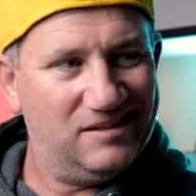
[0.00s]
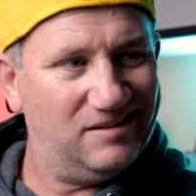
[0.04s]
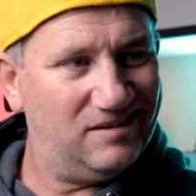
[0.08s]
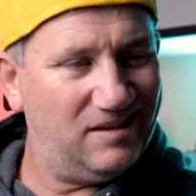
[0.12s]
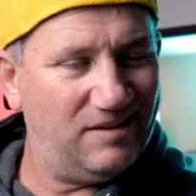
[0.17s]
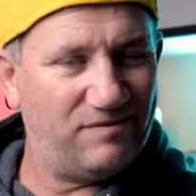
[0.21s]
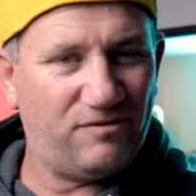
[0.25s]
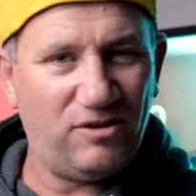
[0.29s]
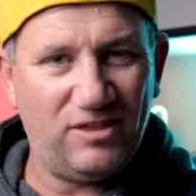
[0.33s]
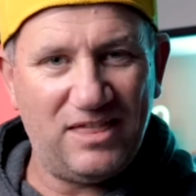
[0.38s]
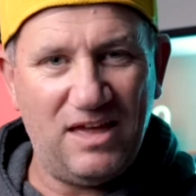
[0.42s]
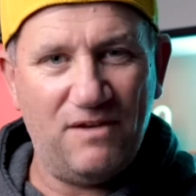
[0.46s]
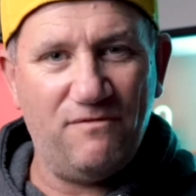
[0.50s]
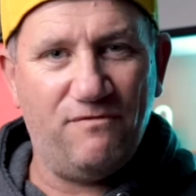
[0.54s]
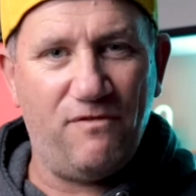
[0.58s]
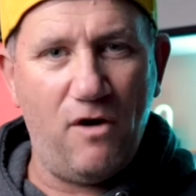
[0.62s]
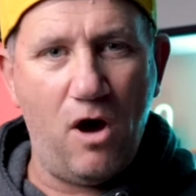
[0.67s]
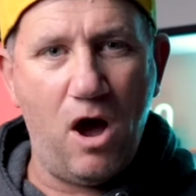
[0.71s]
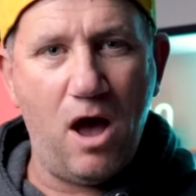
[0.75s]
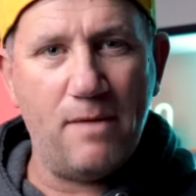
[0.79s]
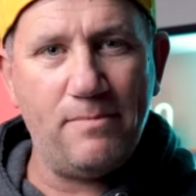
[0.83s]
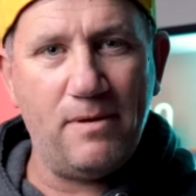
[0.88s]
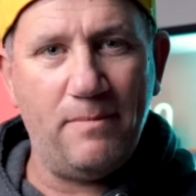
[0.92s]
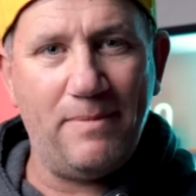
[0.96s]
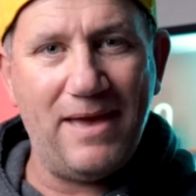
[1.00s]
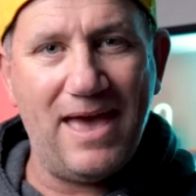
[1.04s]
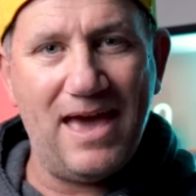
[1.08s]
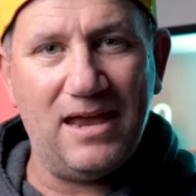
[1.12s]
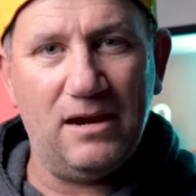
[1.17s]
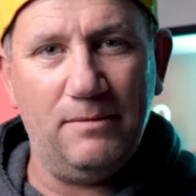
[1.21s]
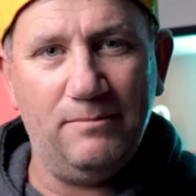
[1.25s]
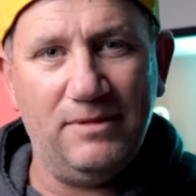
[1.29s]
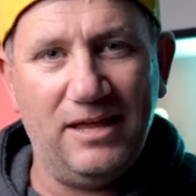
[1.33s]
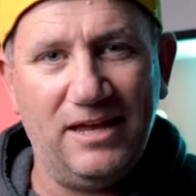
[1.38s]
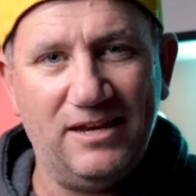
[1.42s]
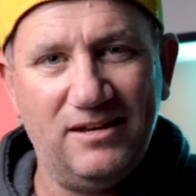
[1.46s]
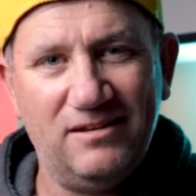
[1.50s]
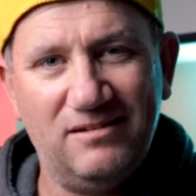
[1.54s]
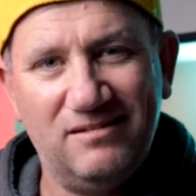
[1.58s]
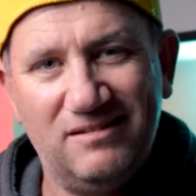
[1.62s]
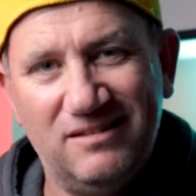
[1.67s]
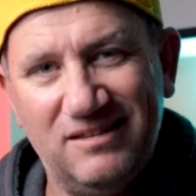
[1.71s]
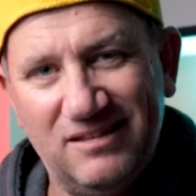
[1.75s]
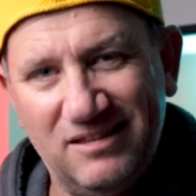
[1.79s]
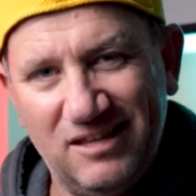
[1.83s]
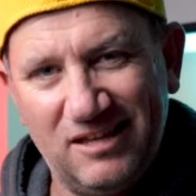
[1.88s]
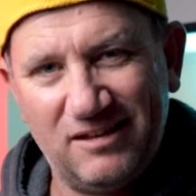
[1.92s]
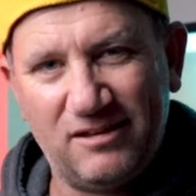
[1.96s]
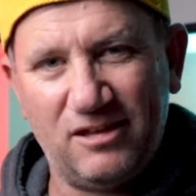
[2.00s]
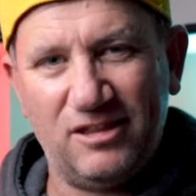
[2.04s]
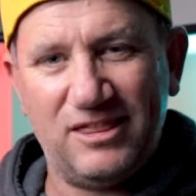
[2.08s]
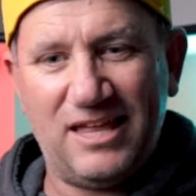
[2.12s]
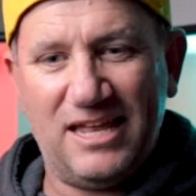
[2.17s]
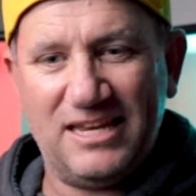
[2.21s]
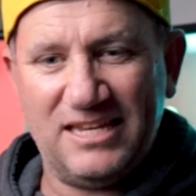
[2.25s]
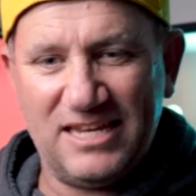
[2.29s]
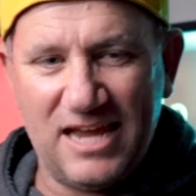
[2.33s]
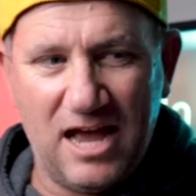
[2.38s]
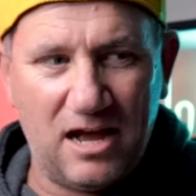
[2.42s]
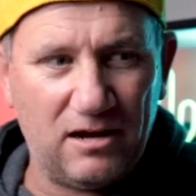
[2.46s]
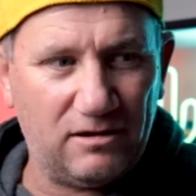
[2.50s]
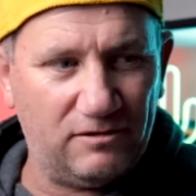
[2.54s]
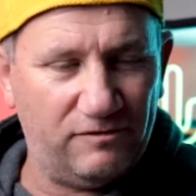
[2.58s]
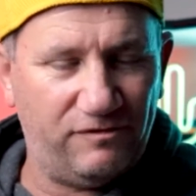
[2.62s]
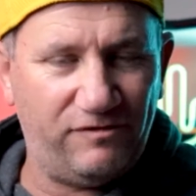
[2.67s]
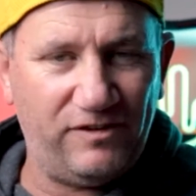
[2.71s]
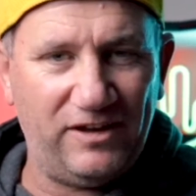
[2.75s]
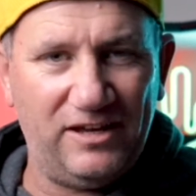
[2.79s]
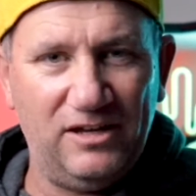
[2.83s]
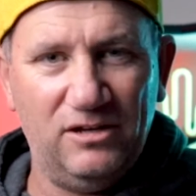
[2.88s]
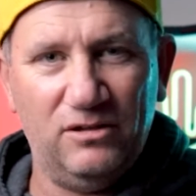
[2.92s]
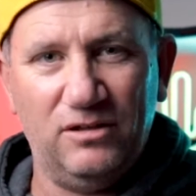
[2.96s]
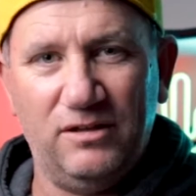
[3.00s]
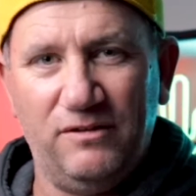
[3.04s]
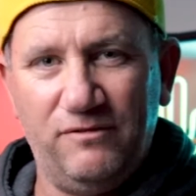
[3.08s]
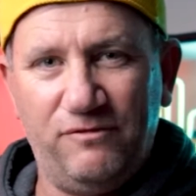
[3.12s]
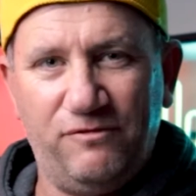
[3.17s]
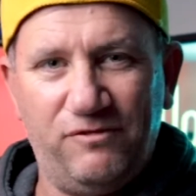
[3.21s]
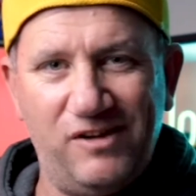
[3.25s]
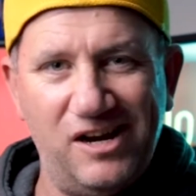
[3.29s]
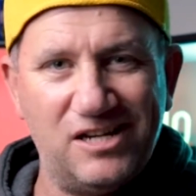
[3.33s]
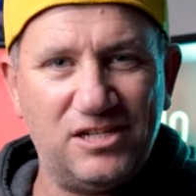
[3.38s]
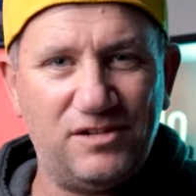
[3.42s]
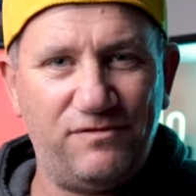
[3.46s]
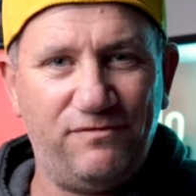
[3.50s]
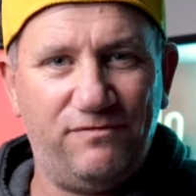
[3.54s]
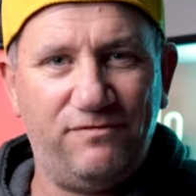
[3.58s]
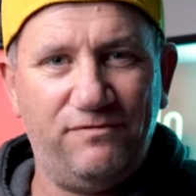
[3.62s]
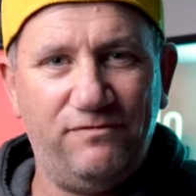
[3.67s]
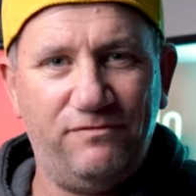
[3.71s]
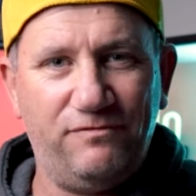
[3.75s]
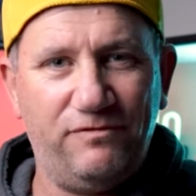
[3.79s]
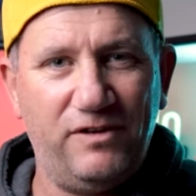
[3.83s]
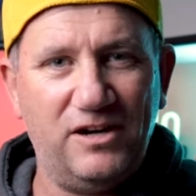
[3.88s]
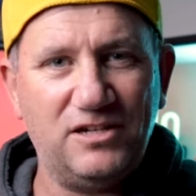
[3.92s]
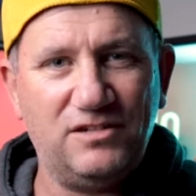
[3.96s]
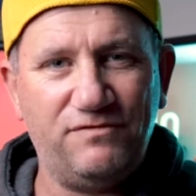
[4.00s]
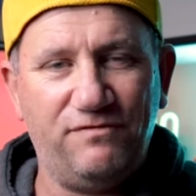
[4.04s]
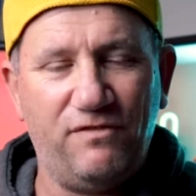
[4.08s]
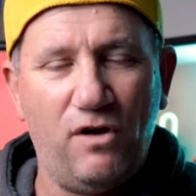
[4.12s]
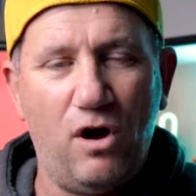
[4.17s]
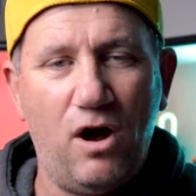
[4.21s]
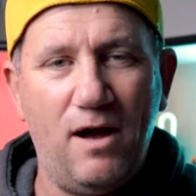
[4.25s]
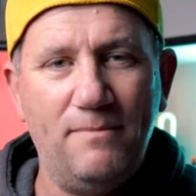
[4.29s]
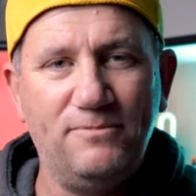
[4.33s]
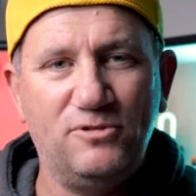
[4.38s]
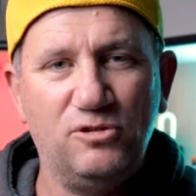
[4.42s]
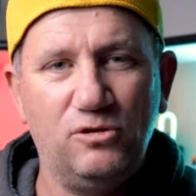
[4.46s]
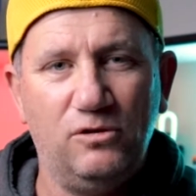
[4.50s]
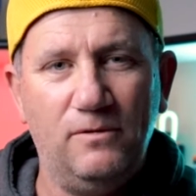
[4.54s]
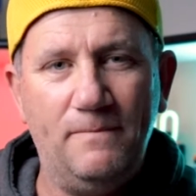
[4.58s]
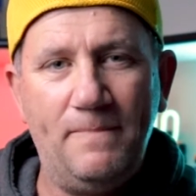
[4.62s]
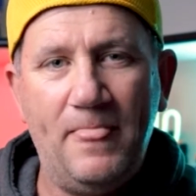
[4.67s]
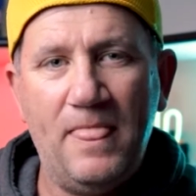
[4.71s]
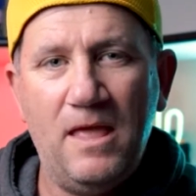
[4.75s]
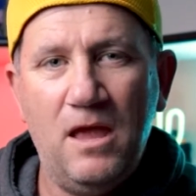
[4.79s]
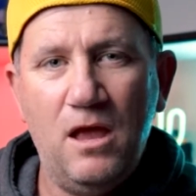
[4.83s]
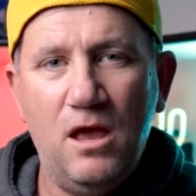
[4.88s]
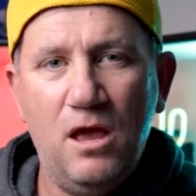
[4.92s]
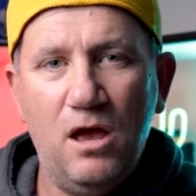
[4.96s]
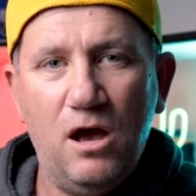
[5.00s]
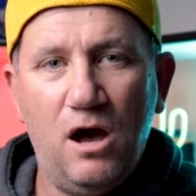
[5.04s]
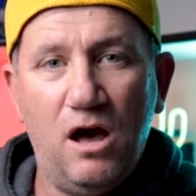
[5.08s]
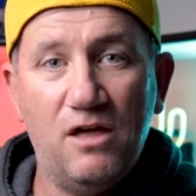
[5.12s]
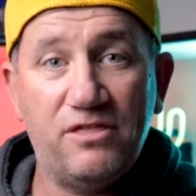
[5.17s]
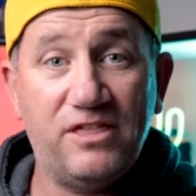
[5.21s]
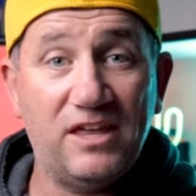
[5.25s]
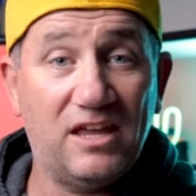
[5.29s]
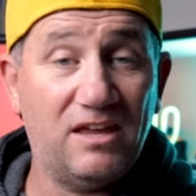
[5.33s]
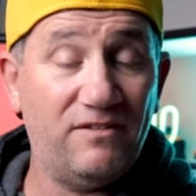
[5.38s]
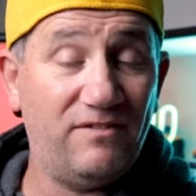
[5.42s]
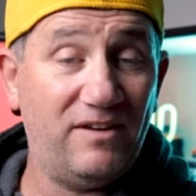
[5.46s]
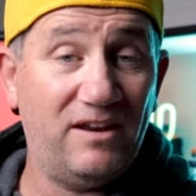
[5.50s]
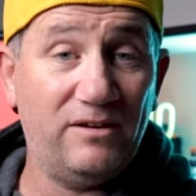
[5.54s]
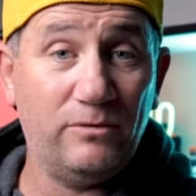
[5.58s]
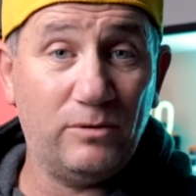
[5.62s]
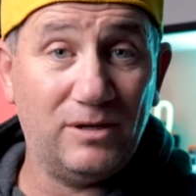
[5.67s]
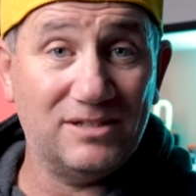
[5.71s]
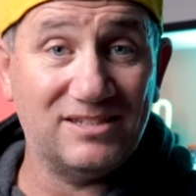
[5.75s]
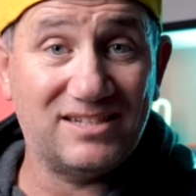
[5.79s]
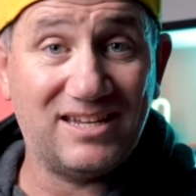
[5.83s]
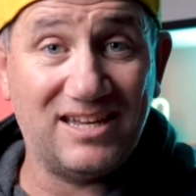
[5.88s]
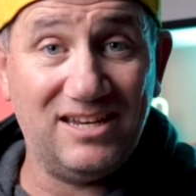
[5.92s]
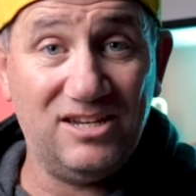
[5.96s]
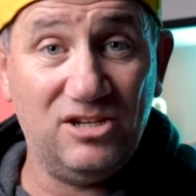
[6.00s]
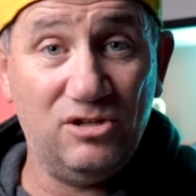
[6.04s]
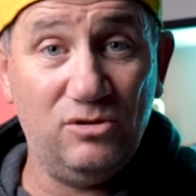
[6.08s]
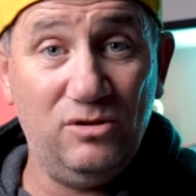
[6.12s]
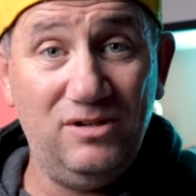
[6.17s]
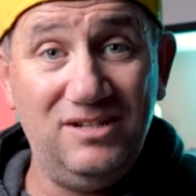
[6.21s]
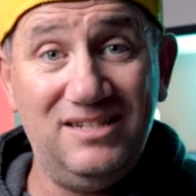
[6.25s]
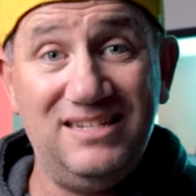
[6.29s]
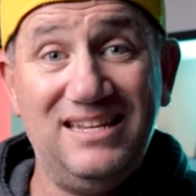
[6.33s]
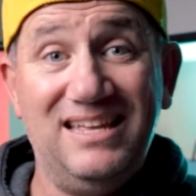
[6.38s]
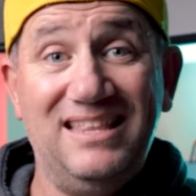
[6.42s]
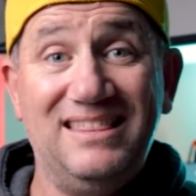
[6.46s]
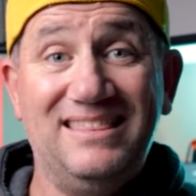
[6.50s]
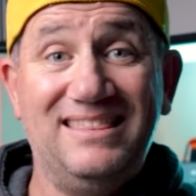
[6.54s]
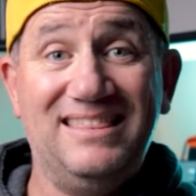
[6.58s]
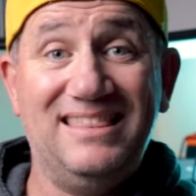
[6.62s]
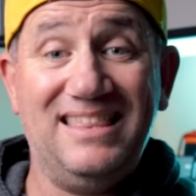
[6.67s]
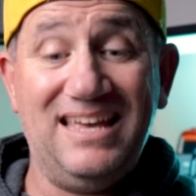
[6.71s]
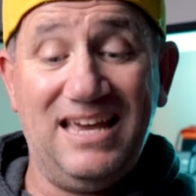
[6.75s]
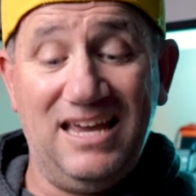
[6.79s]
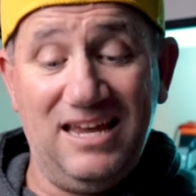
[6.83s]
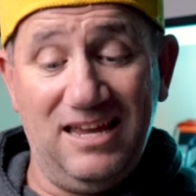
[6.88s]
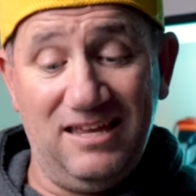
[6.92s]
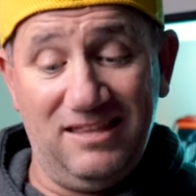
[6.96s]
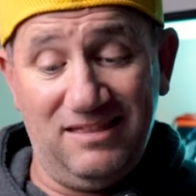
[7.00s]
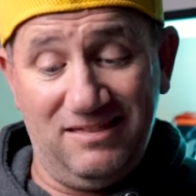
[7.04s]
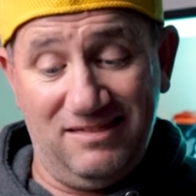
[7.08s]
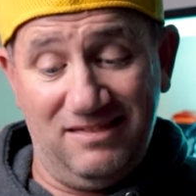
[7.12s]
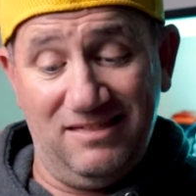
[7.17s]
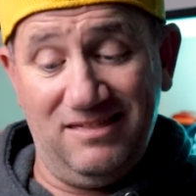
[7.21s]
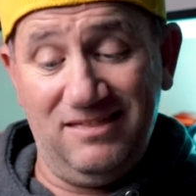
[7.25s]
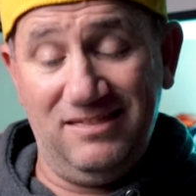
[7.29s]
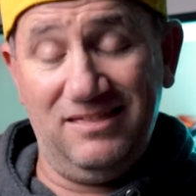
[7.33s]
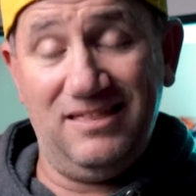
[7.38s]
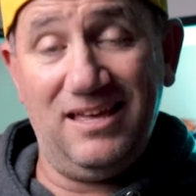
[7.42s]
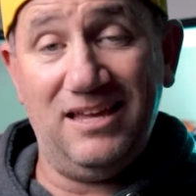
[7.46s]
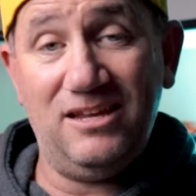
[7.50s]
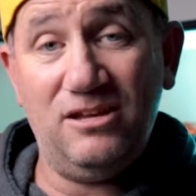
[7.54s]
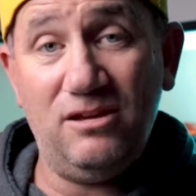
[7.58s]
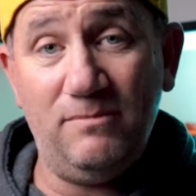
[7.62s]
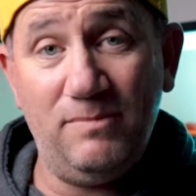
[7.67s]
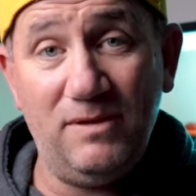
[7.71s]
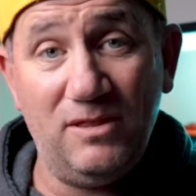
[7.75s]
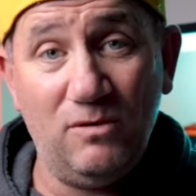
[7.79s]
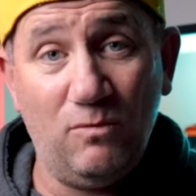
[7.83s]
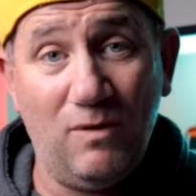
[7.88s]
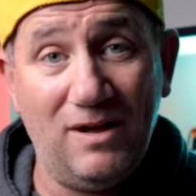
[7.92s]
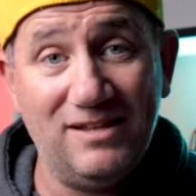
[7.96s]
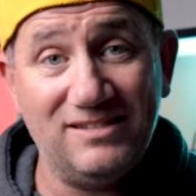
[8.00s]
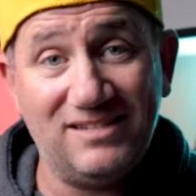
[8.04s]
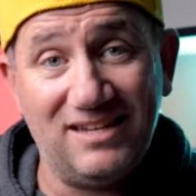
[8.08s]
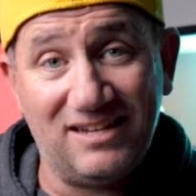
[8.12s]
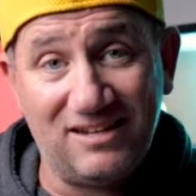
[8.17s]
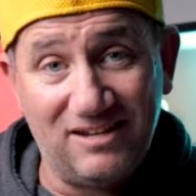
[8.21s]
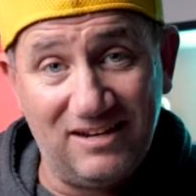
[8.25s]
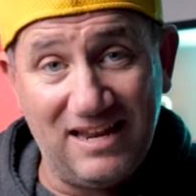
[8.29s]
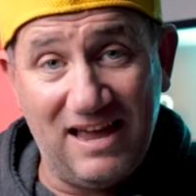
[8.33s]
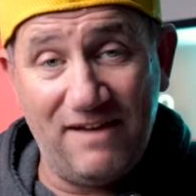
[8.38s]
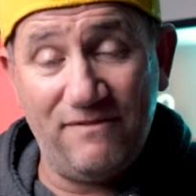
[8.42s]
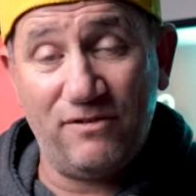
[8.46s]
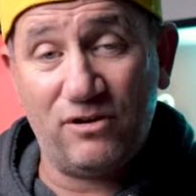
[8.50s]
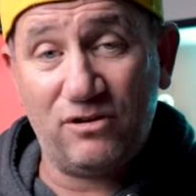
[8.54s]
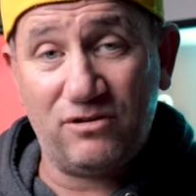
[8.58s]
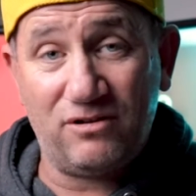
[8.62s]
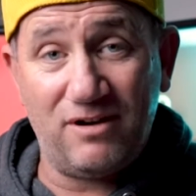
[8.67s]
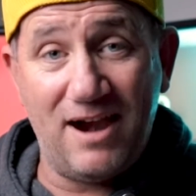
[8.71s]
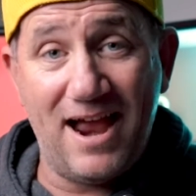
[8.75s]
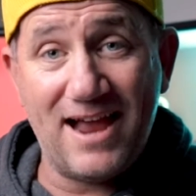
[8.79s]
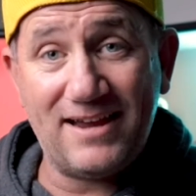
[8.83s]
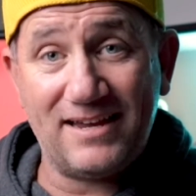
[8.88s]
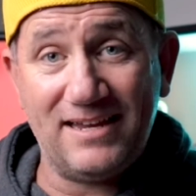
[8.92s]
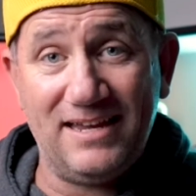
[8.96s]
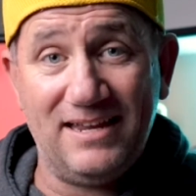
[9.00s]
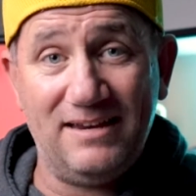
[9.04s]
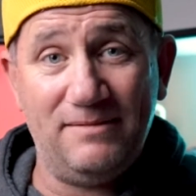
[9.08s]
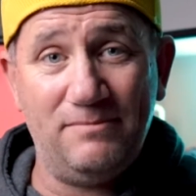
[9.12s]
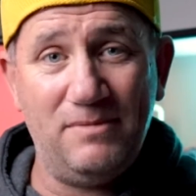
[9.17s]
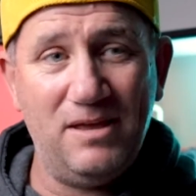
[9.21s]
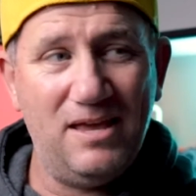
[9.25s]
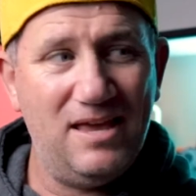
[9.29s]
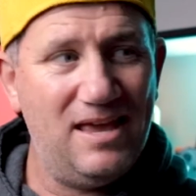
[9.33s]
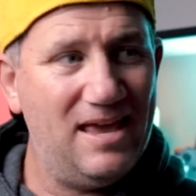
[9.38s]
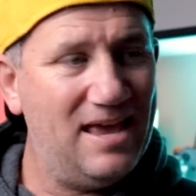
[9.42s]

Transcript: they've got that vibe about them. They've got that young feel and fresh vibe to them. I think if anyone can do it, they could be the ones that could have a crack. And